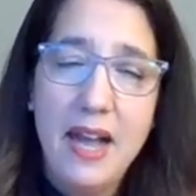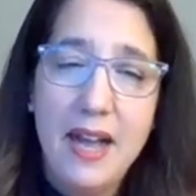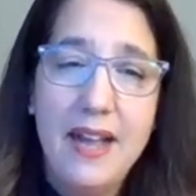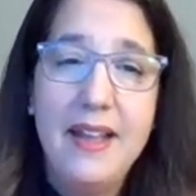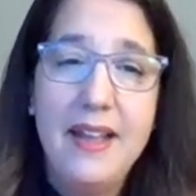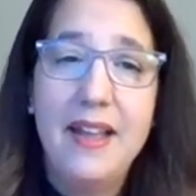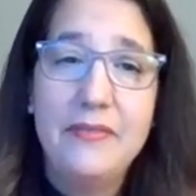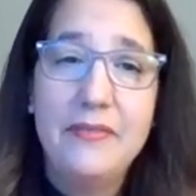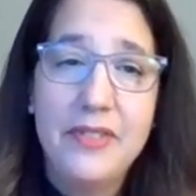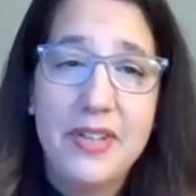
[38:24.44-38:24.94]

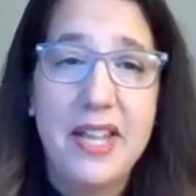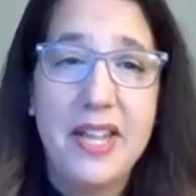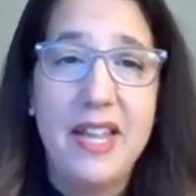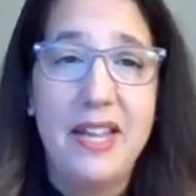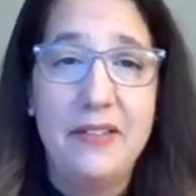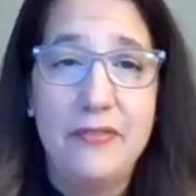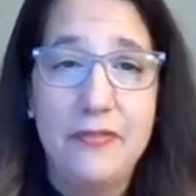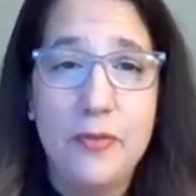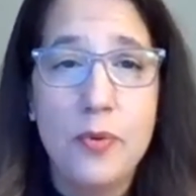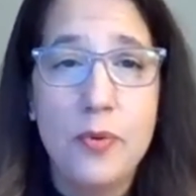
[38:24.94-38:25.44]
I
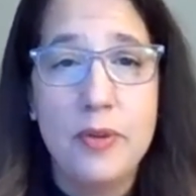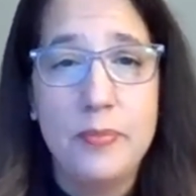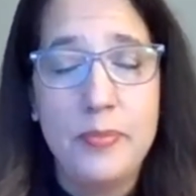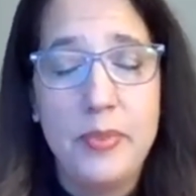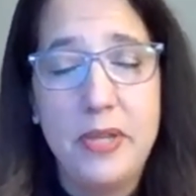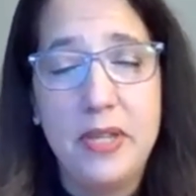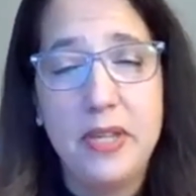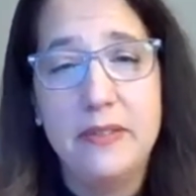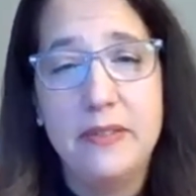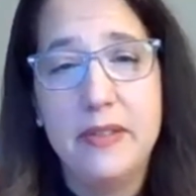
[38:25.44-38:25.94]
advocate for it
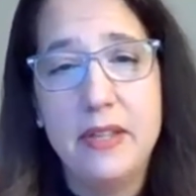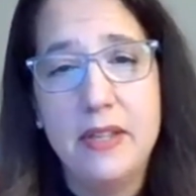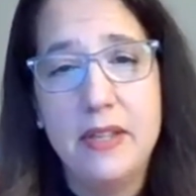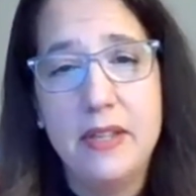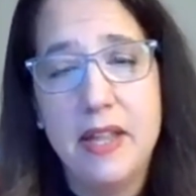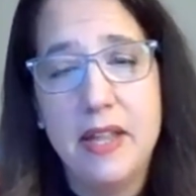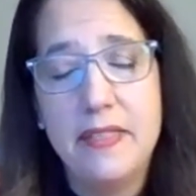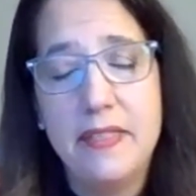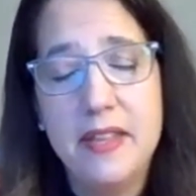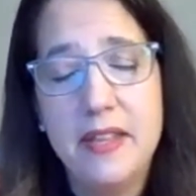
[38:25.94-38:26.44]
because
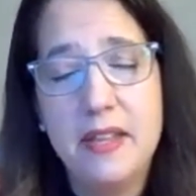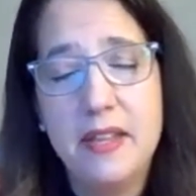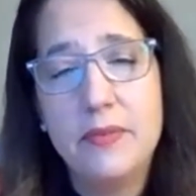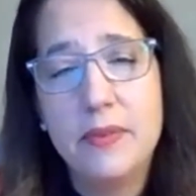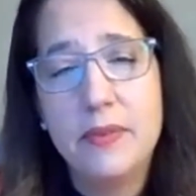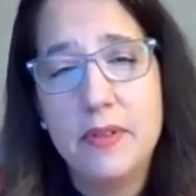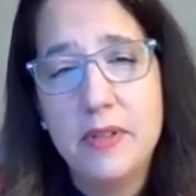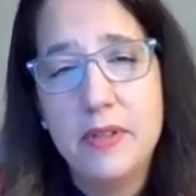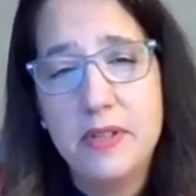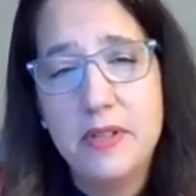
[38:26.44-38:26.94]
I think it
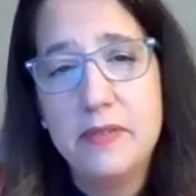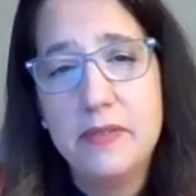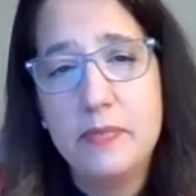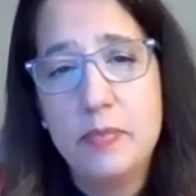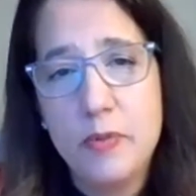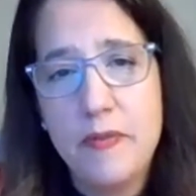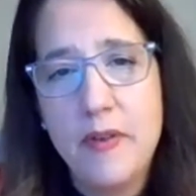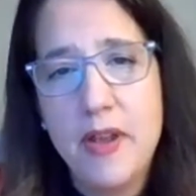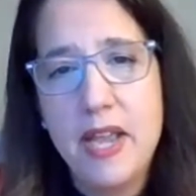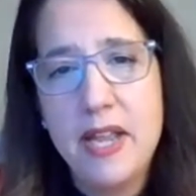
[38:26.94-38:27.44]
really does
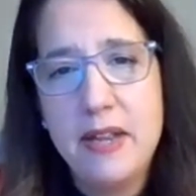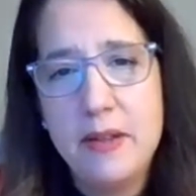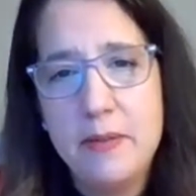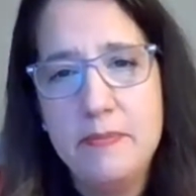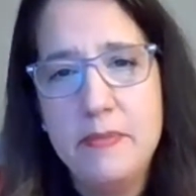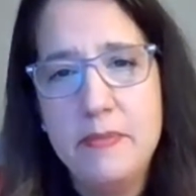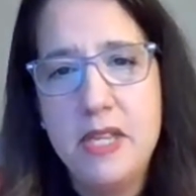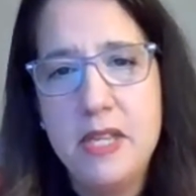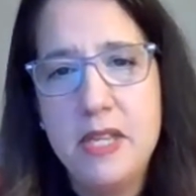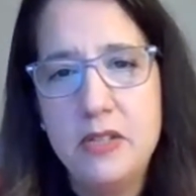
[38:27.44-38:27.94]
provide a
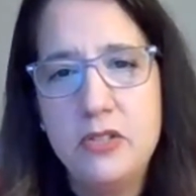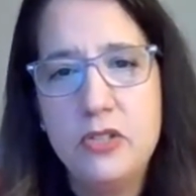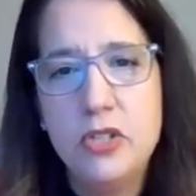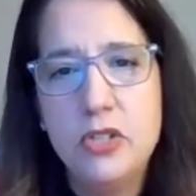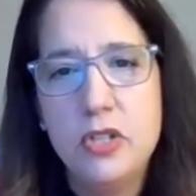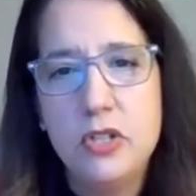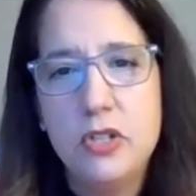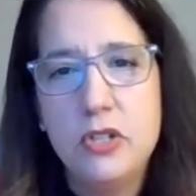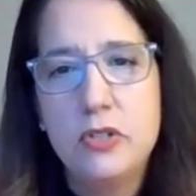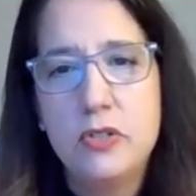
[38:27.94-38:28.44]

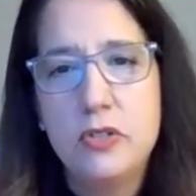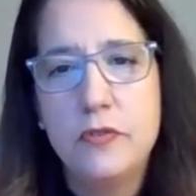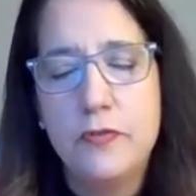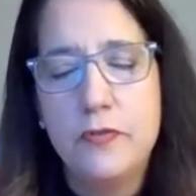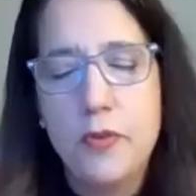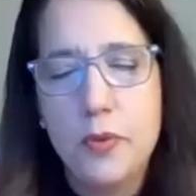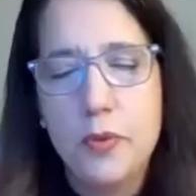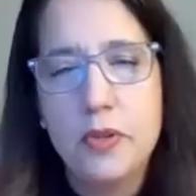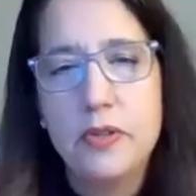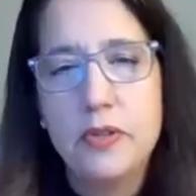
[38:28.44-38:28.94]
means to
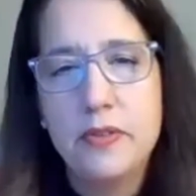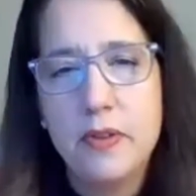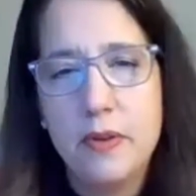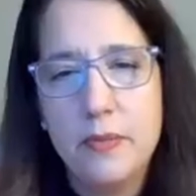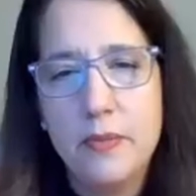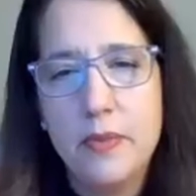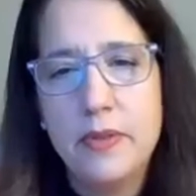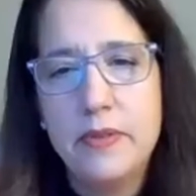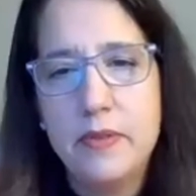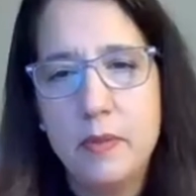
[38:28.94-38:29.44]
focus
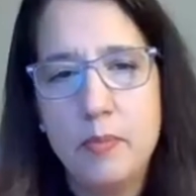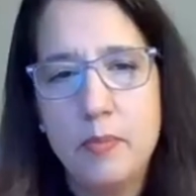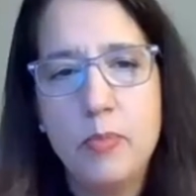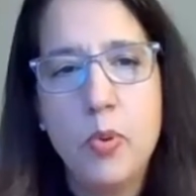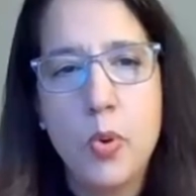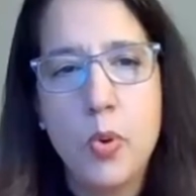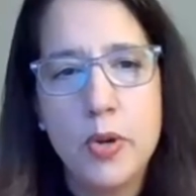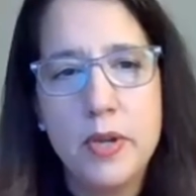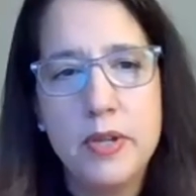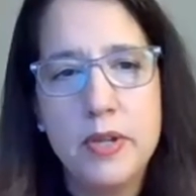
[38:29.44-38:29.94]
on what's
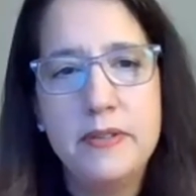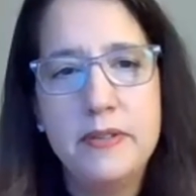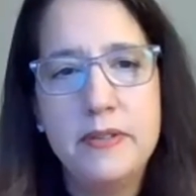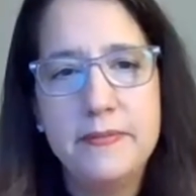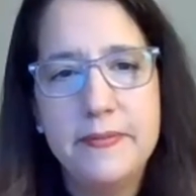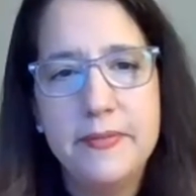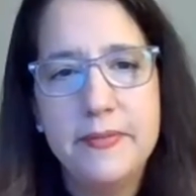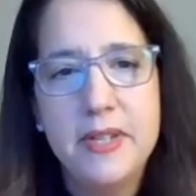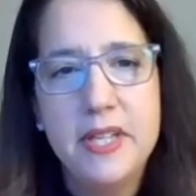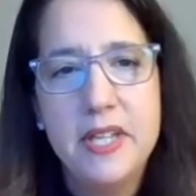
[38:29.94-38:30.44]
important
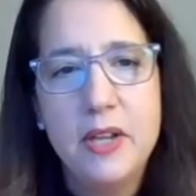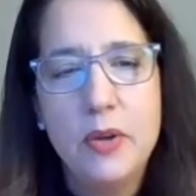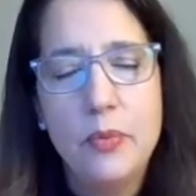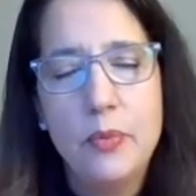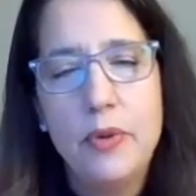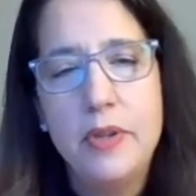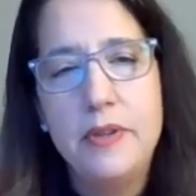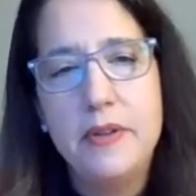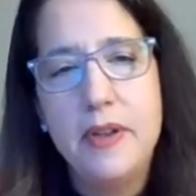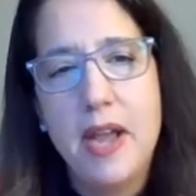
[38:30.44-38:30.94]

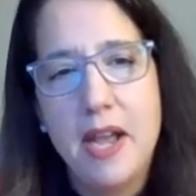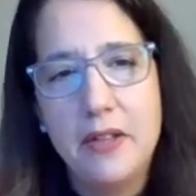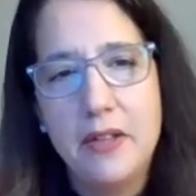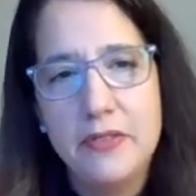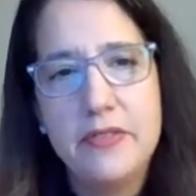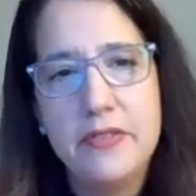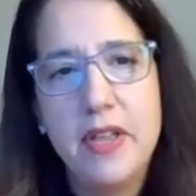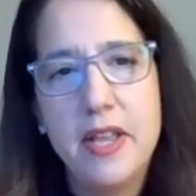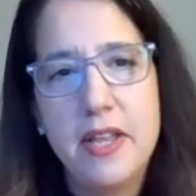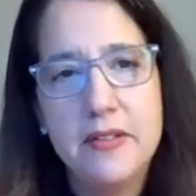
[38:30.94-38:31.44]
when you're
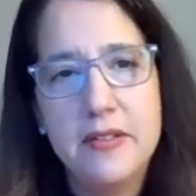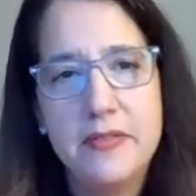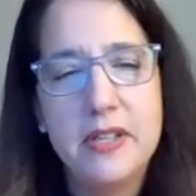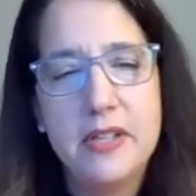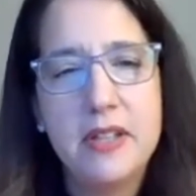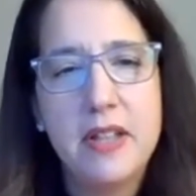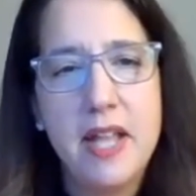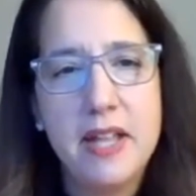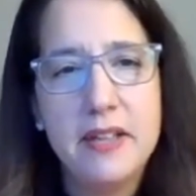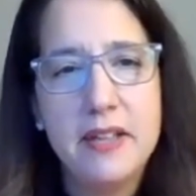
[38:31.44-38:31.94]
outside of the
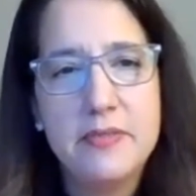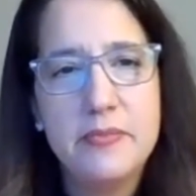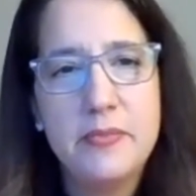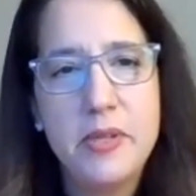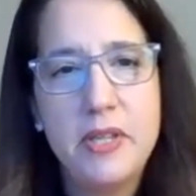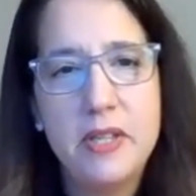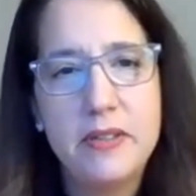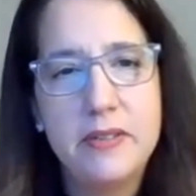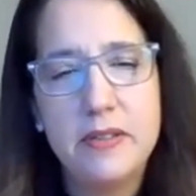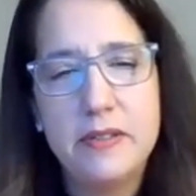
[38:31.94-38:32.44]
class,
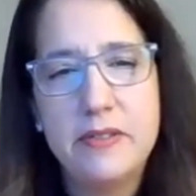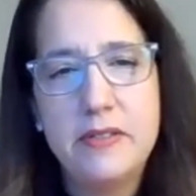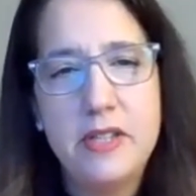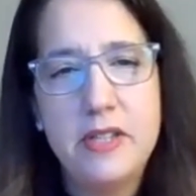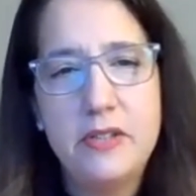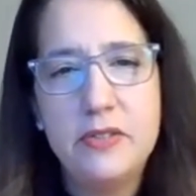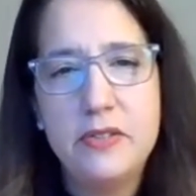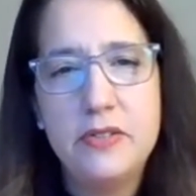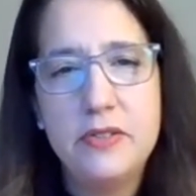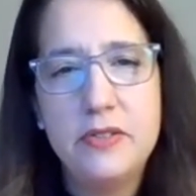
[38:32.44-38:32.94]
because as
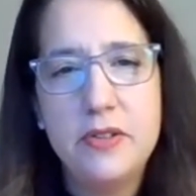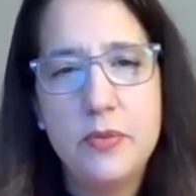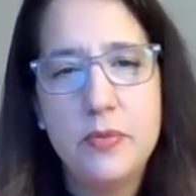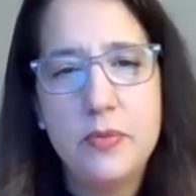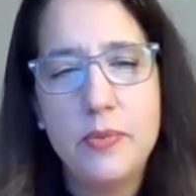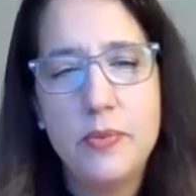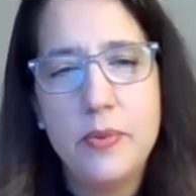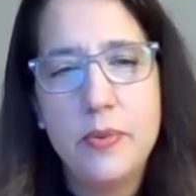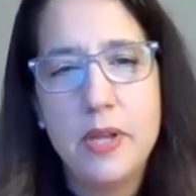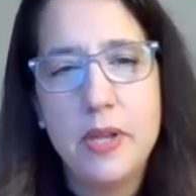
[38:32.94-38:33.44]
teachers,
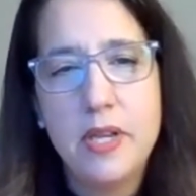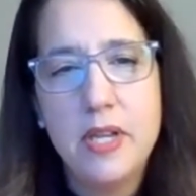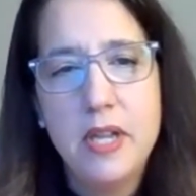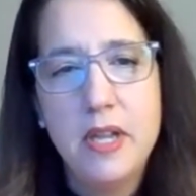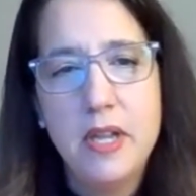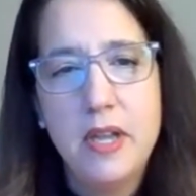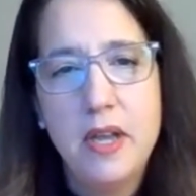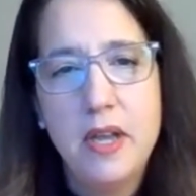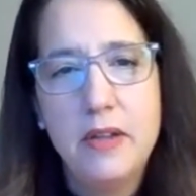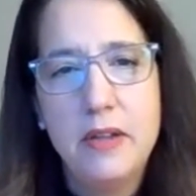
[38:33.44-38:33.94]
we want
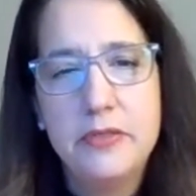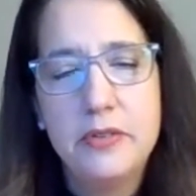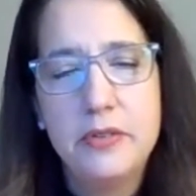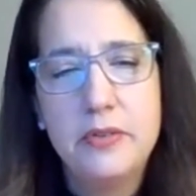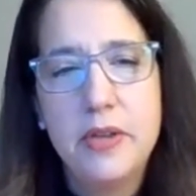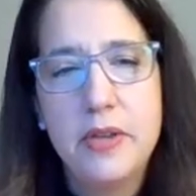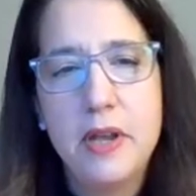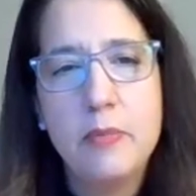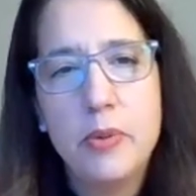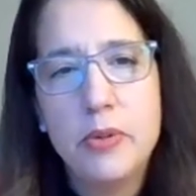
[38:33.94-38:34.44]
to
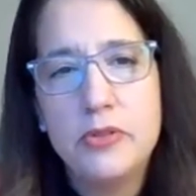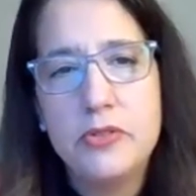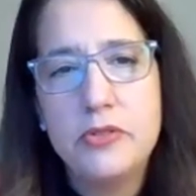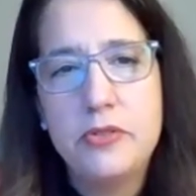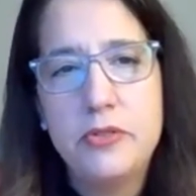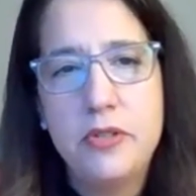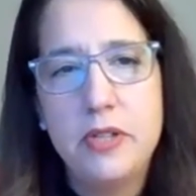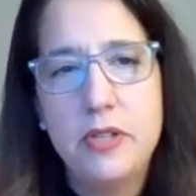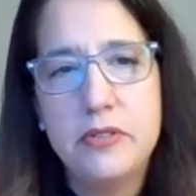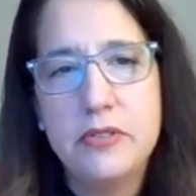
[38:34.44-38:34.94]
help our
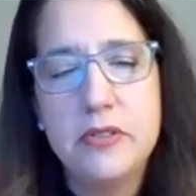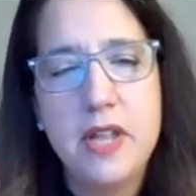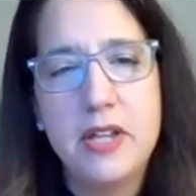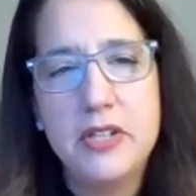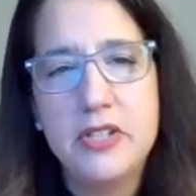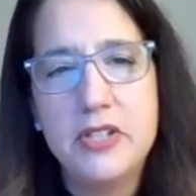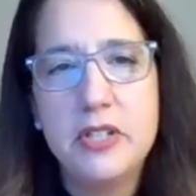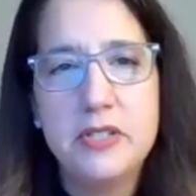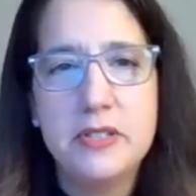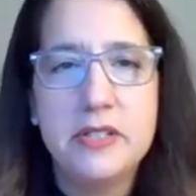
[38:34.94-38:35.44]
students
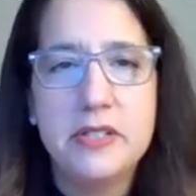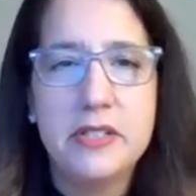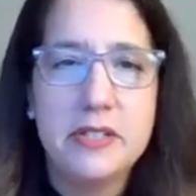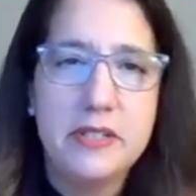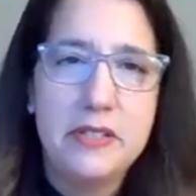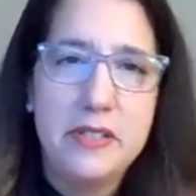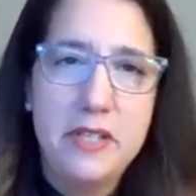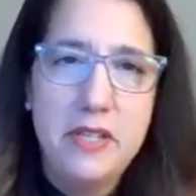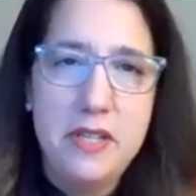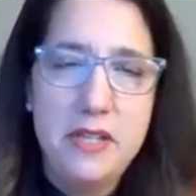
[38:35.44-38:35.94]
not just
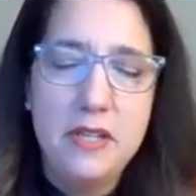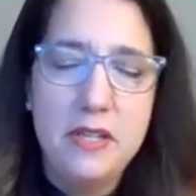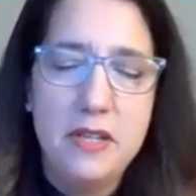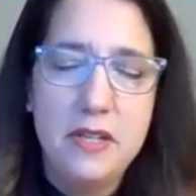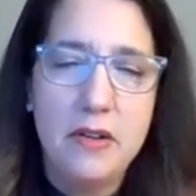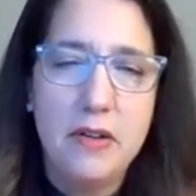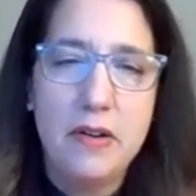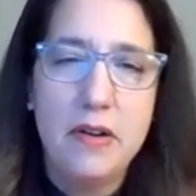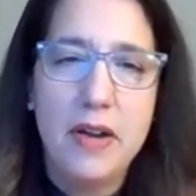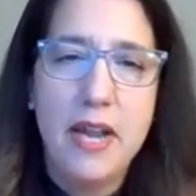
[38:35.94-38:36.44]
succeed
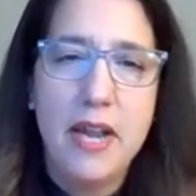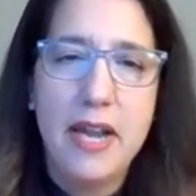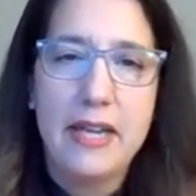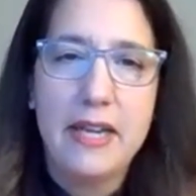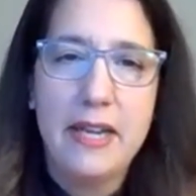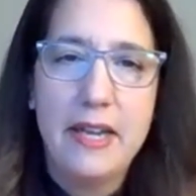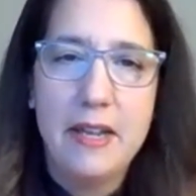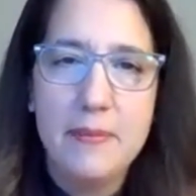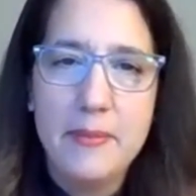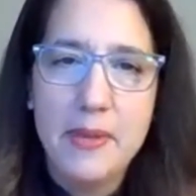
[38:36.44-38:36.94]
in our
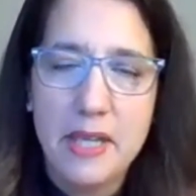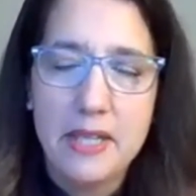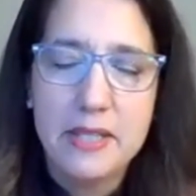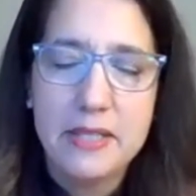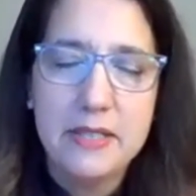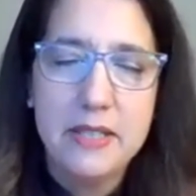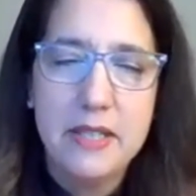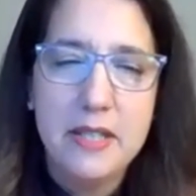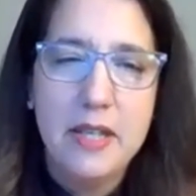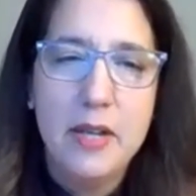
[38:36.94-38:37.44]

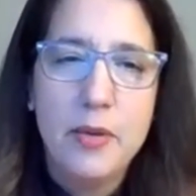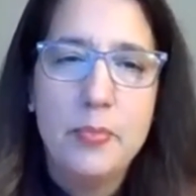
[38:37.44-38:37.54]
academics,